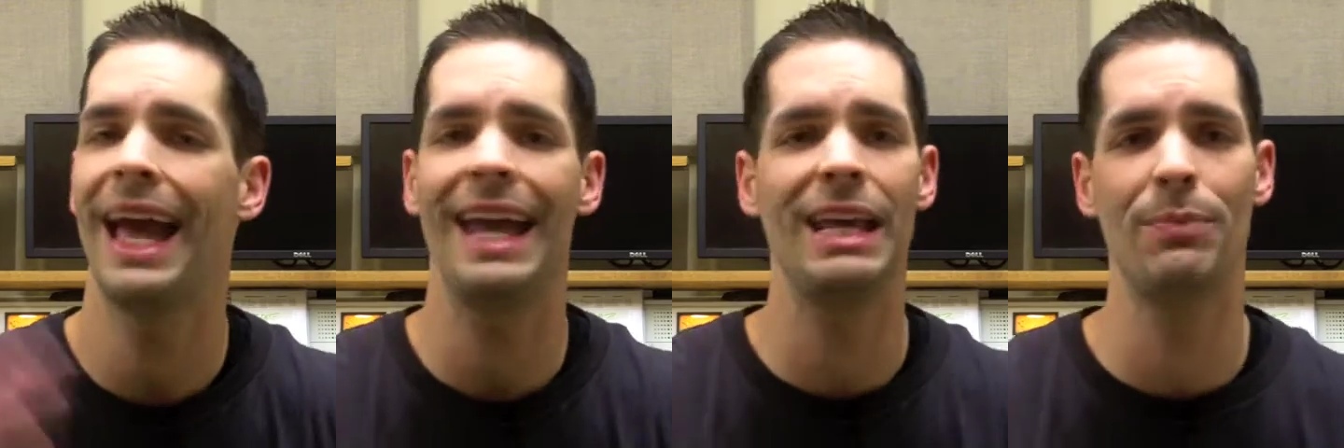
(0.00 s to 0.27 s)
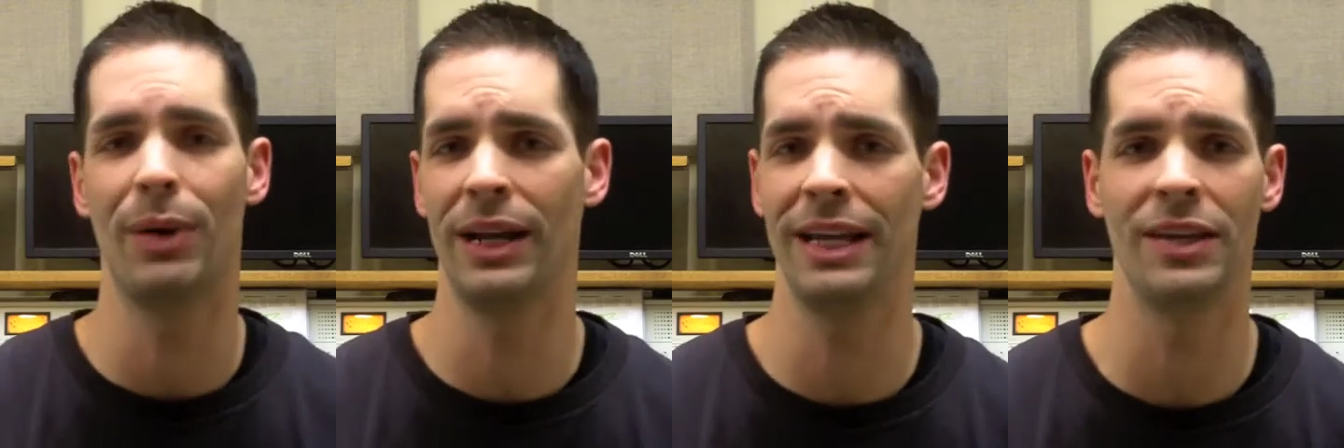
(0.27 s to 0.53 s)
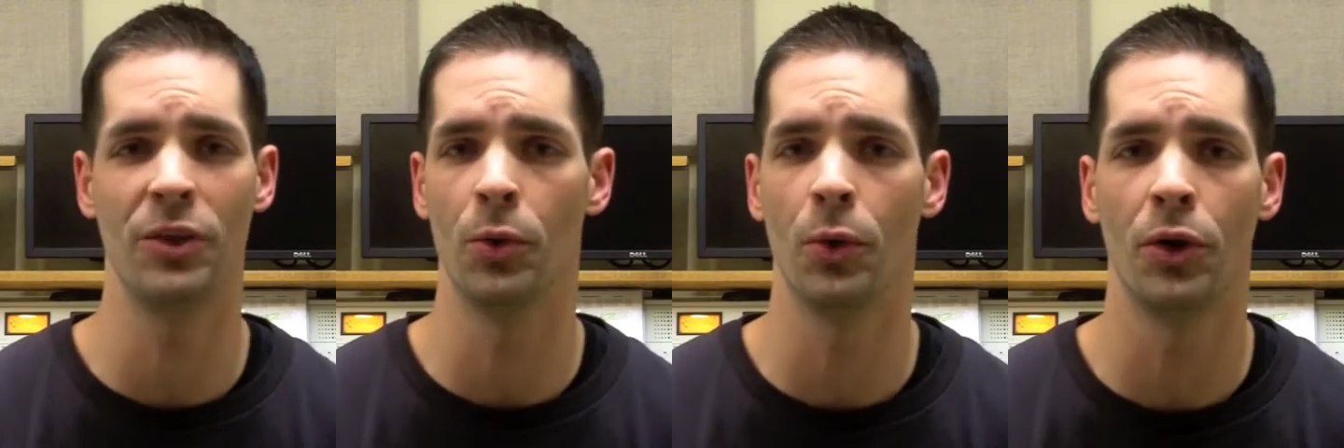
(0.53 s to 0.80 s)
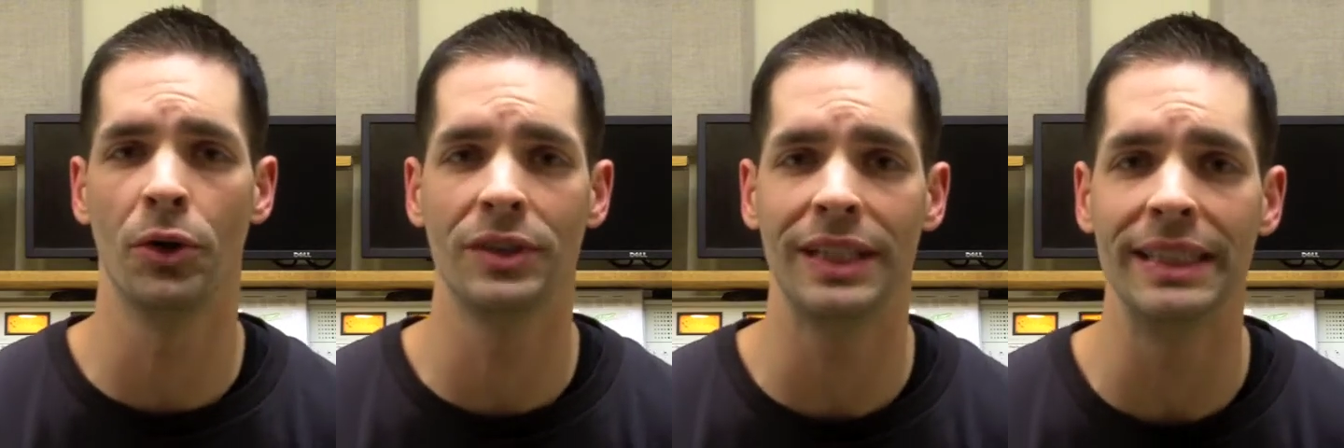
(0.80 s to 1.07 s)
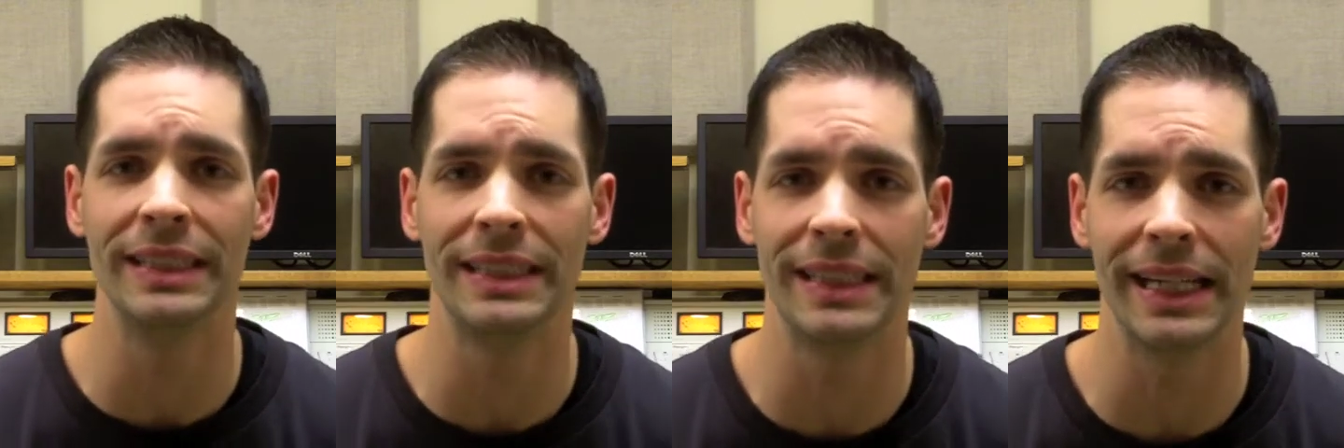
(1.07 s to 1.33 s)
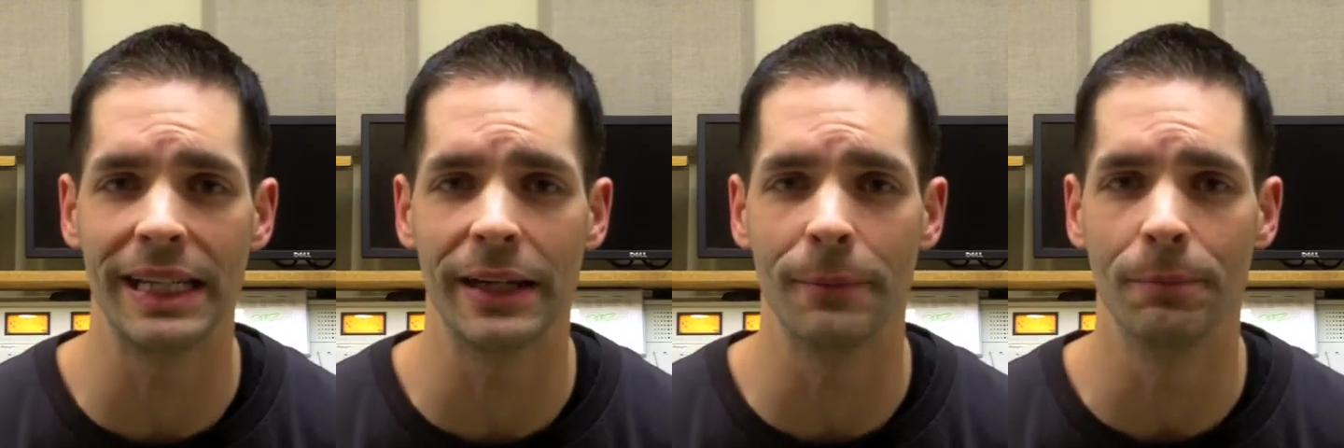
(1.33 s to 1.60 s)
Anybody in the world can
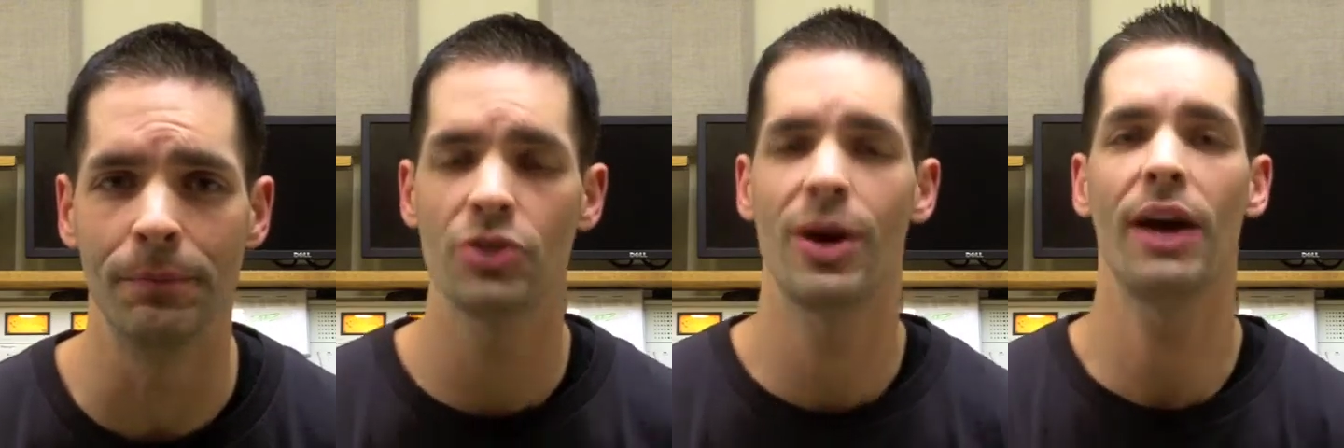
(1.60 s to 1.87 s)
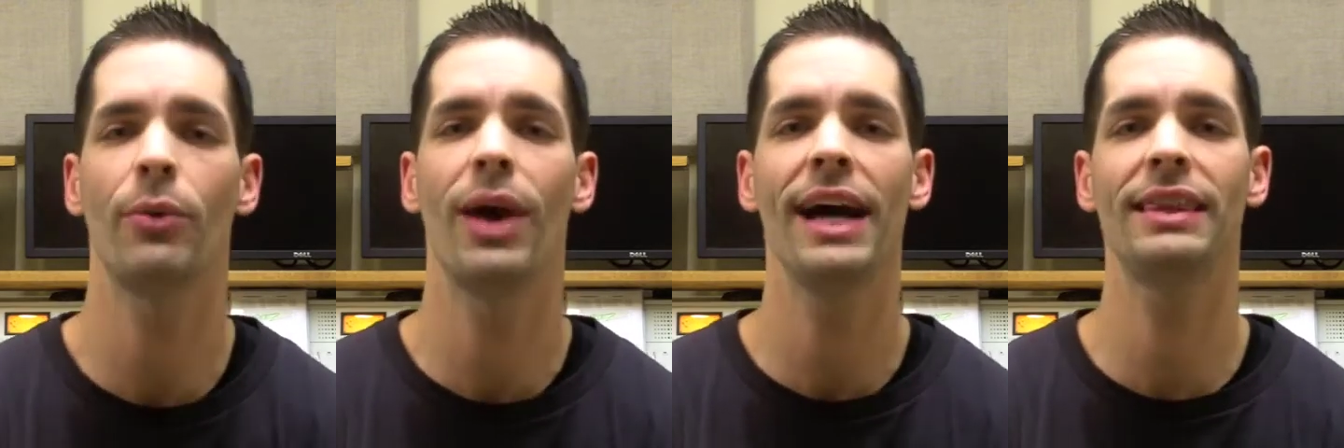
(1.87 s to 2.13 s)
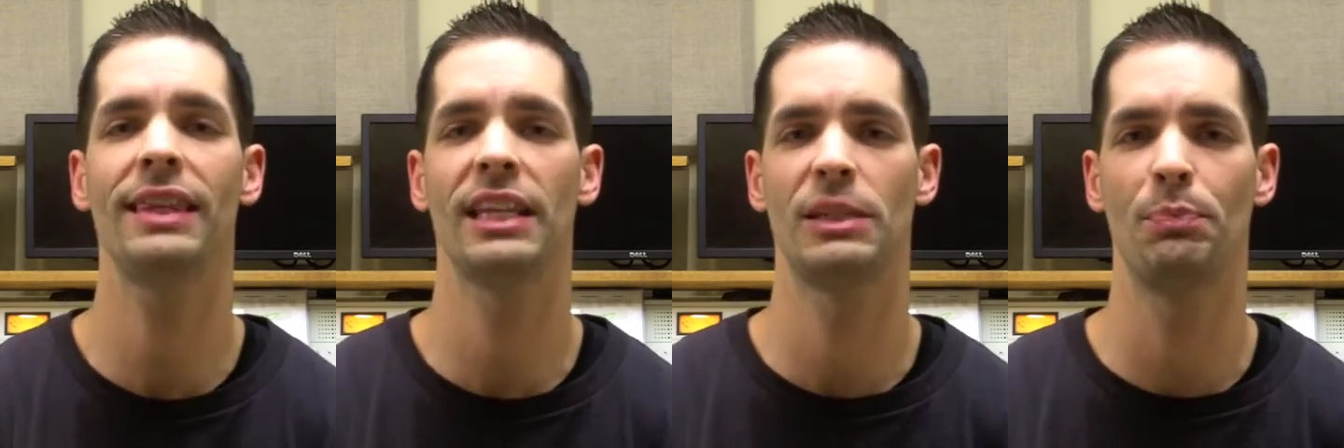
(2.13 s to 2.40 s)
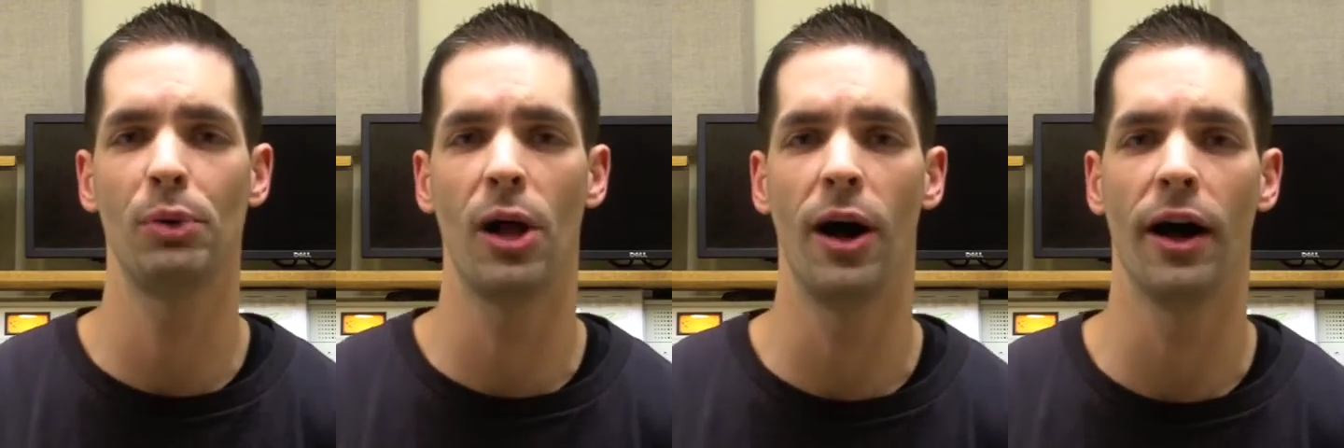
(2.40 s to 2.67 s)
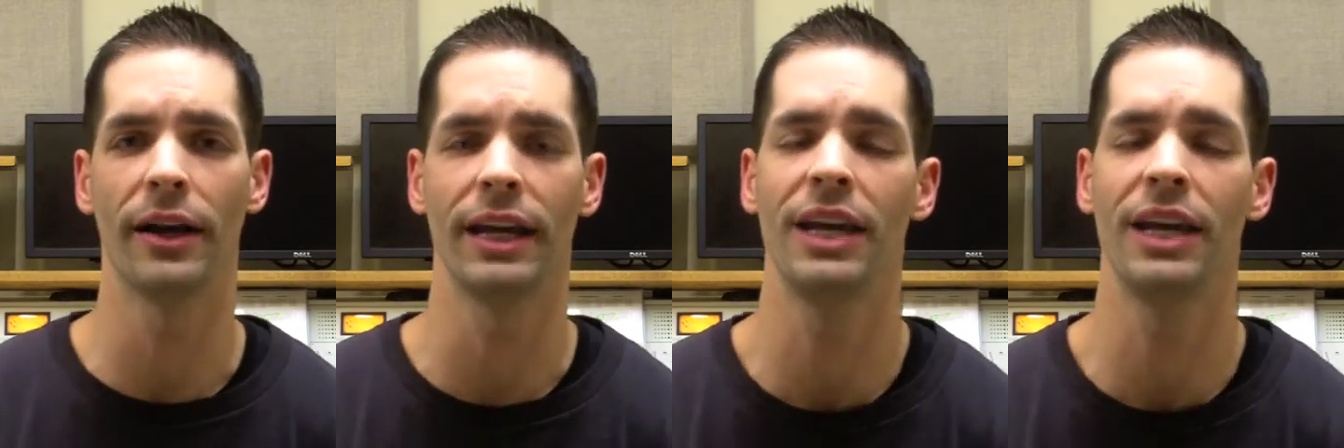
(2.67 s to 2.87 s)
see him. So I write this blog.